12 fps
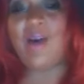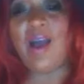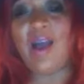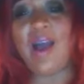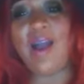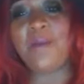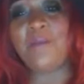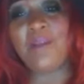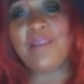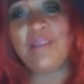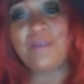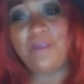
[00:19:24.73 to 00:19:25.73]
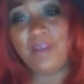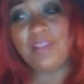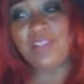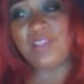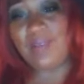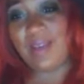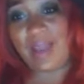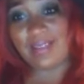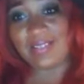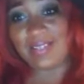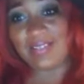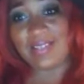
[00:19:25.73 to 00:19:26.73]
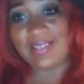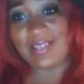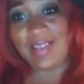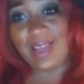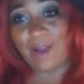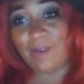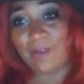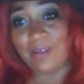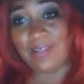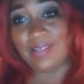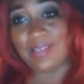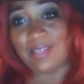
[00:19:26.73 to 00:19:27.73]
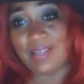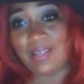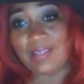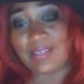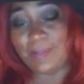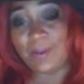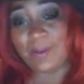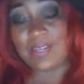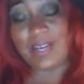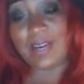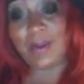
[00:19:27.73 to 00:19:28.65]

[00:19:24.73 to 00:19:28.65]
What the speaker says: I really wish you guys could just see how gorgeous it looks in person.